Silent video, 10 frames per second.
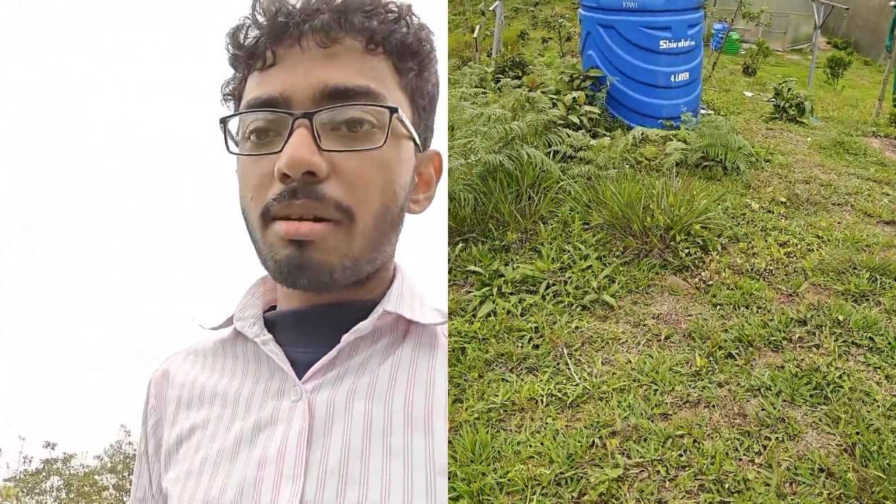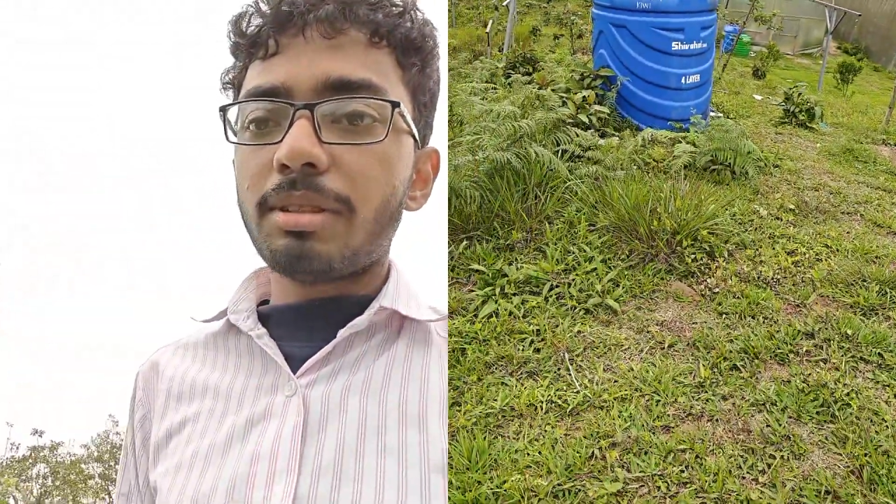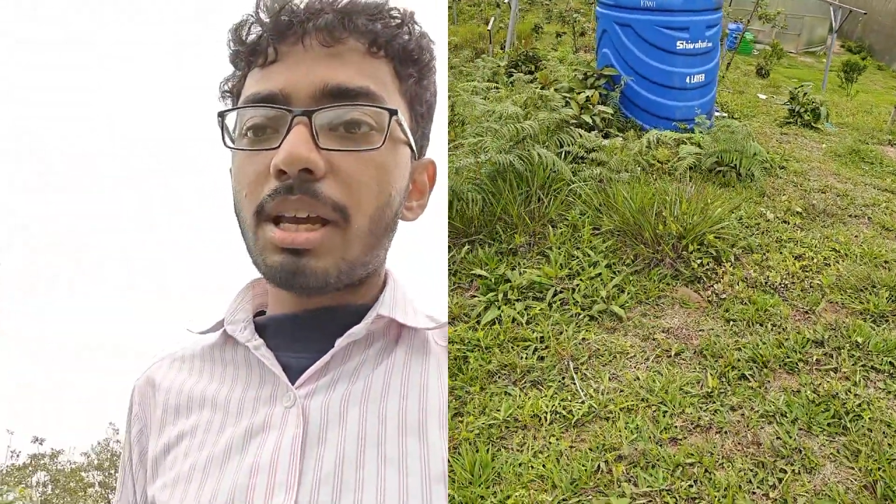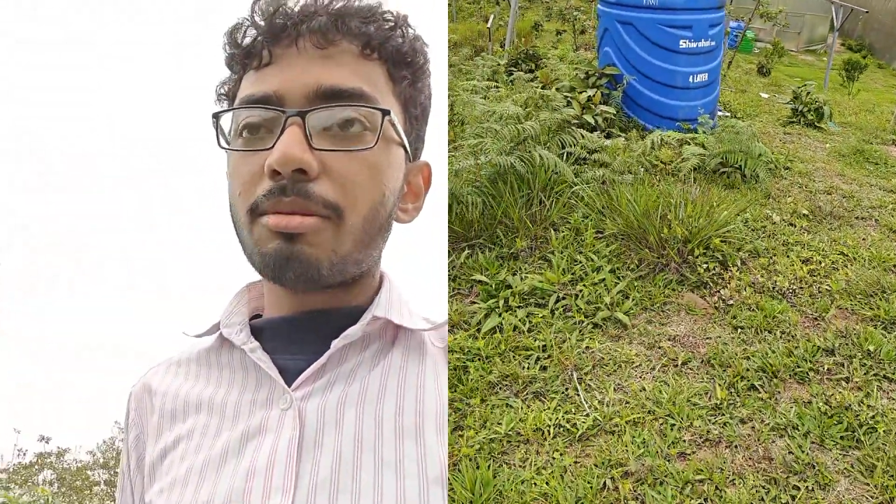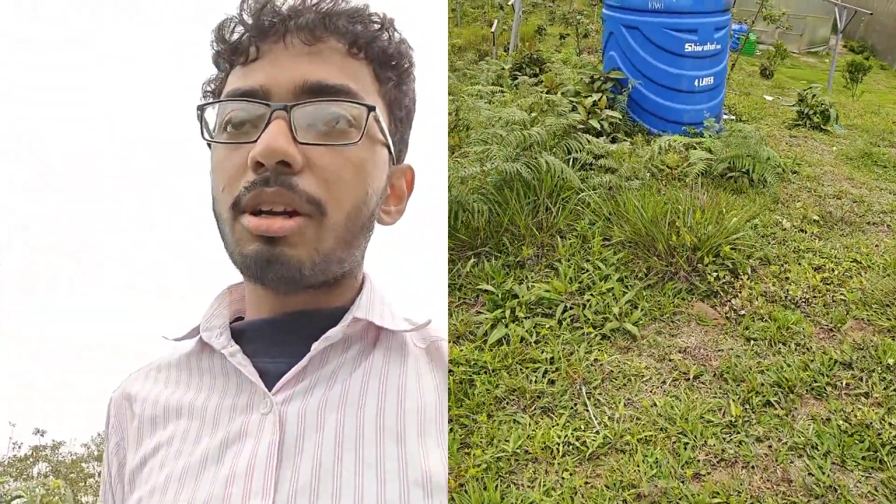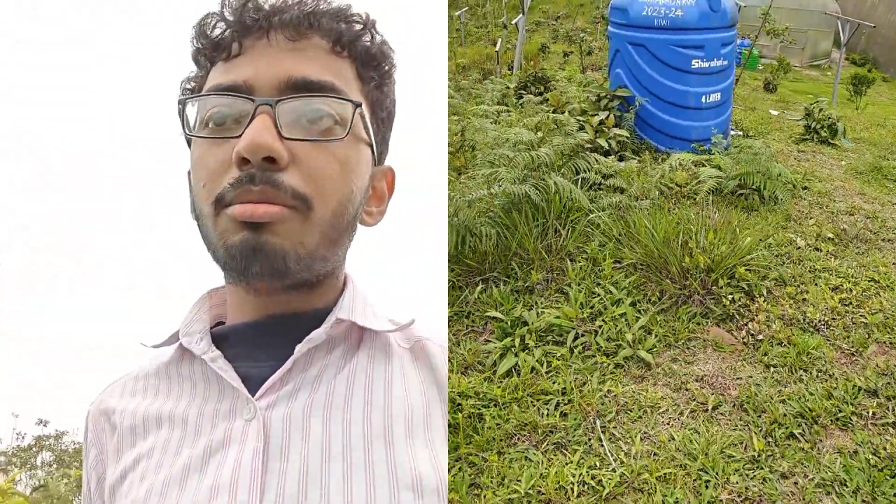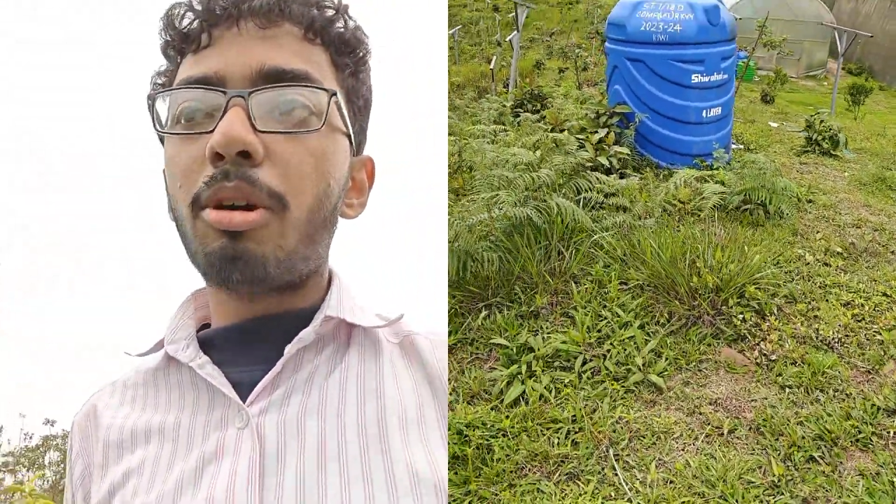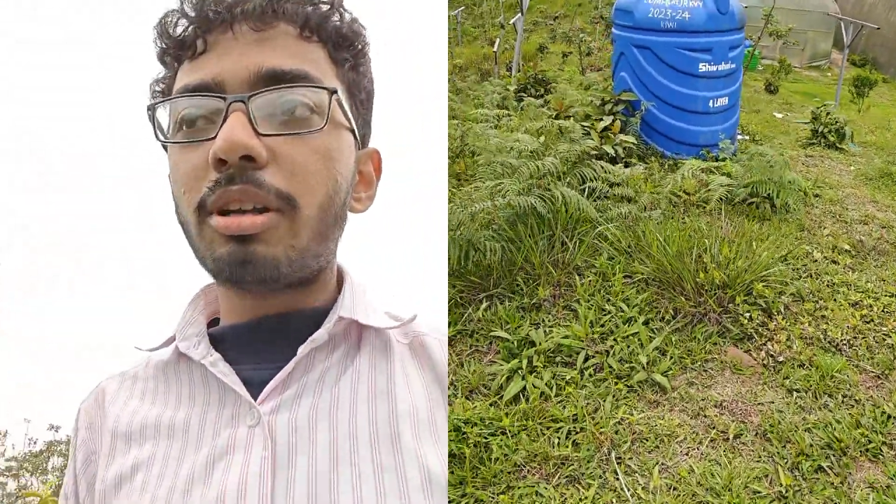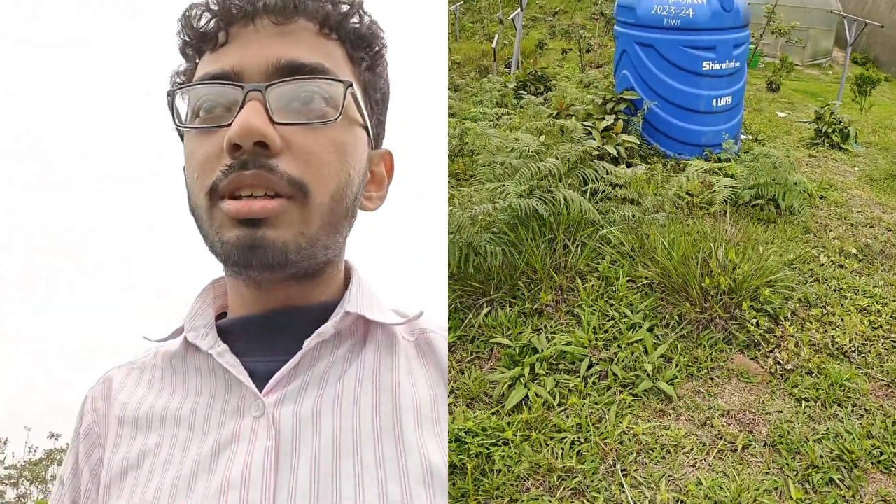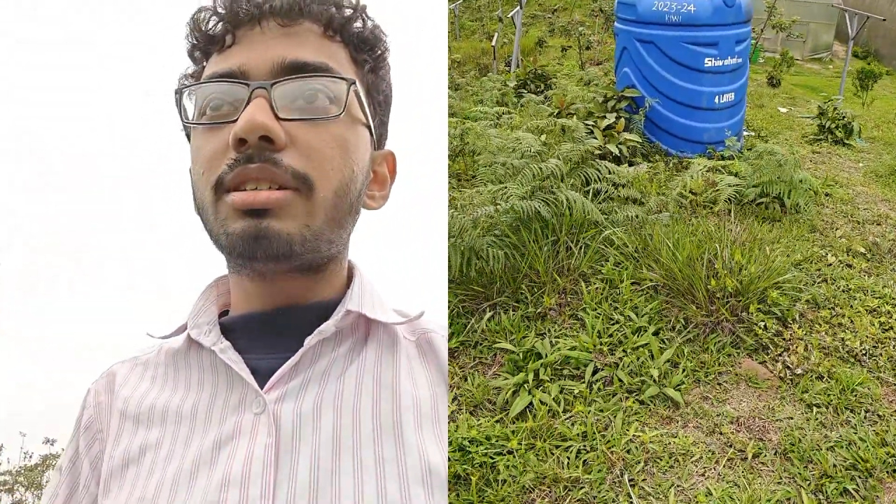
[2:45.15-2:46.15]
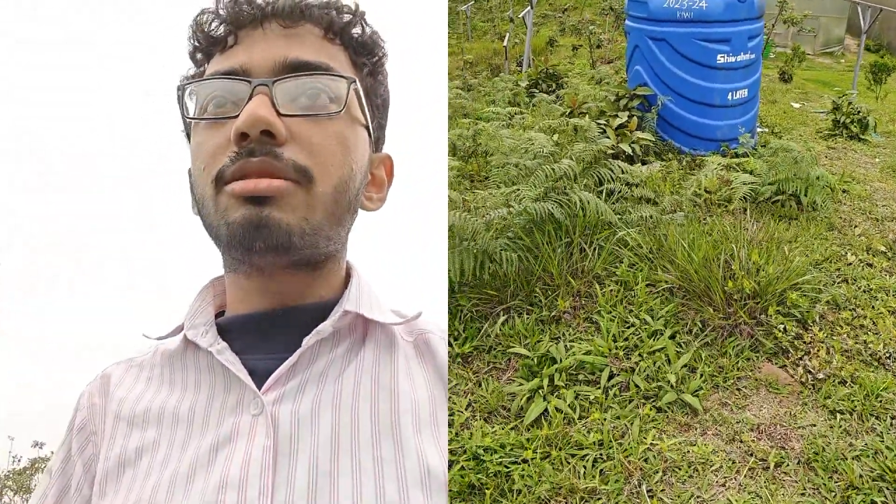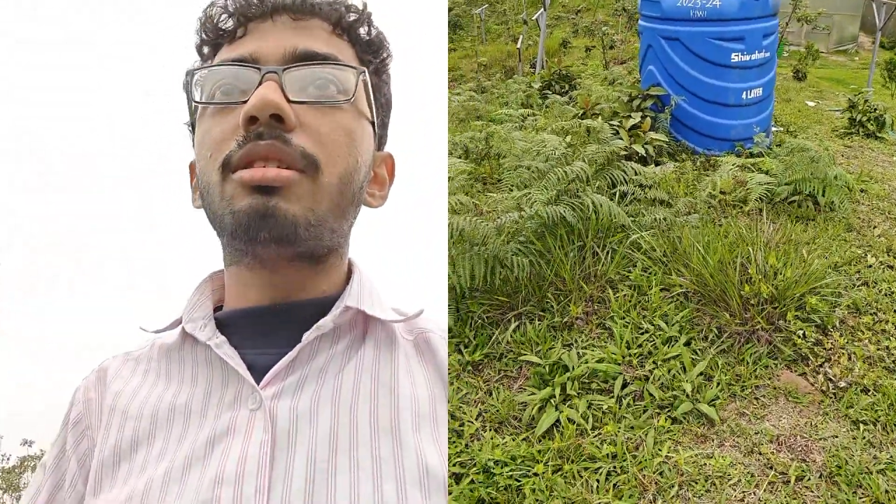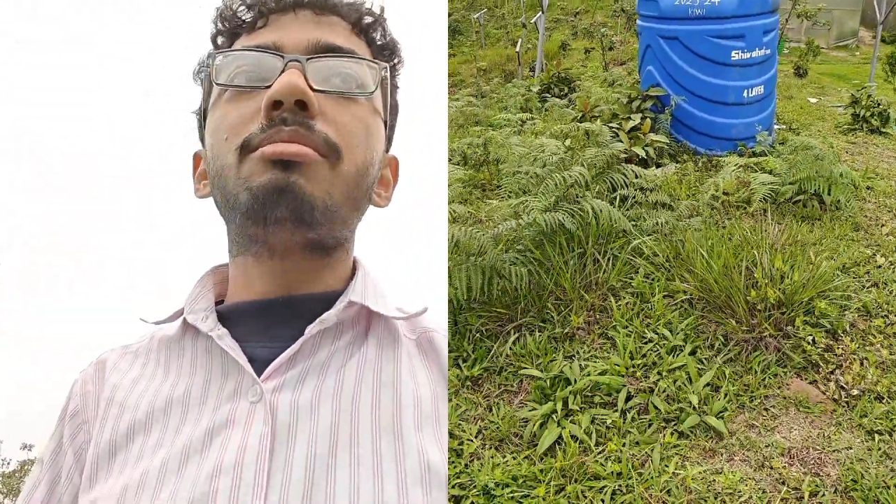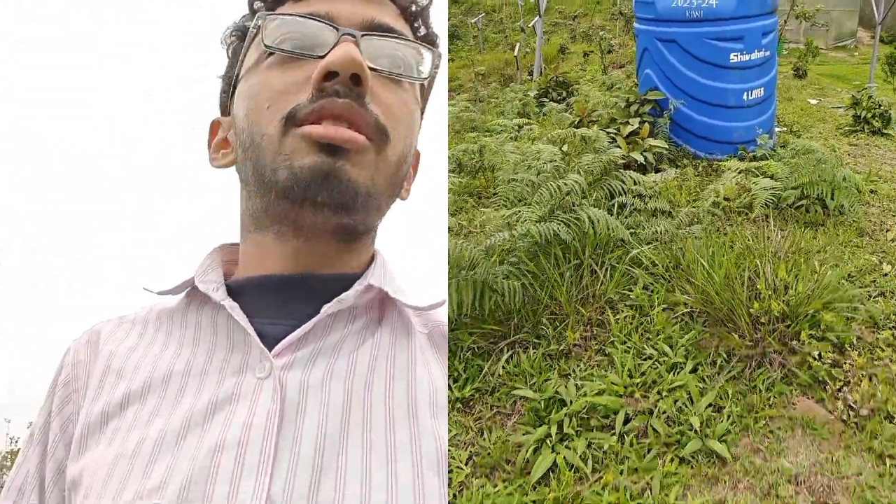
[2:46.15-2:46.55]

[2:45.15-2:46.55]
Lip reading: See, I'm not a botanist, so I'm